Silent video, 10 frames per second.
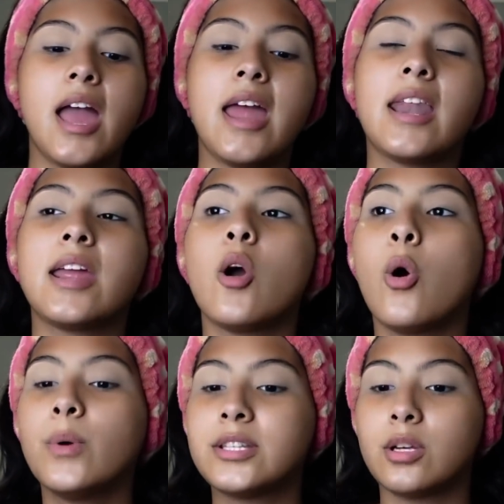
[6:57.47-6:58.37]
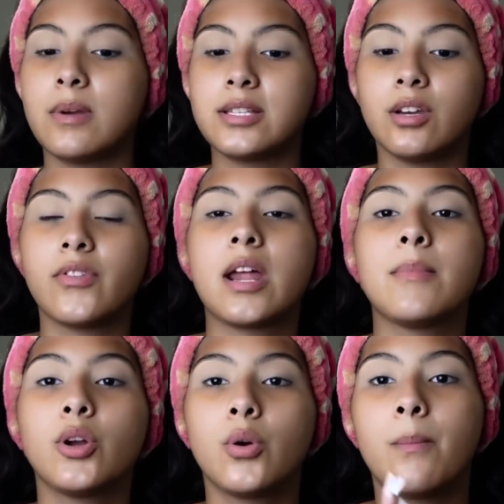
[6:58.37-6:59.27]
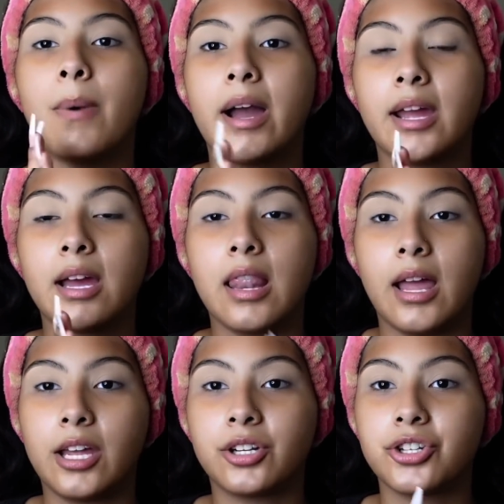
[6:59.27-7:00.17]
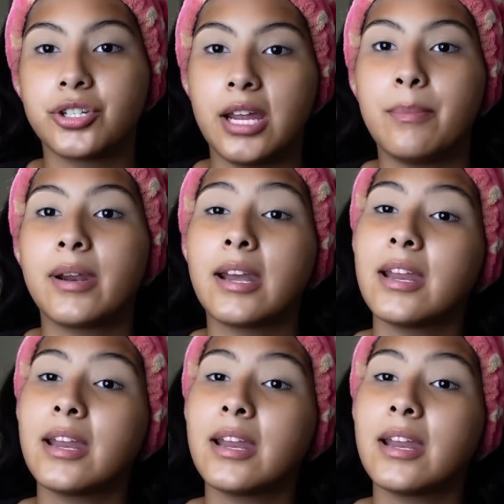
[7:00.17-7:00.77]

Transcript: and I always tell myself that I'm gonna go buy a lighter shade, but I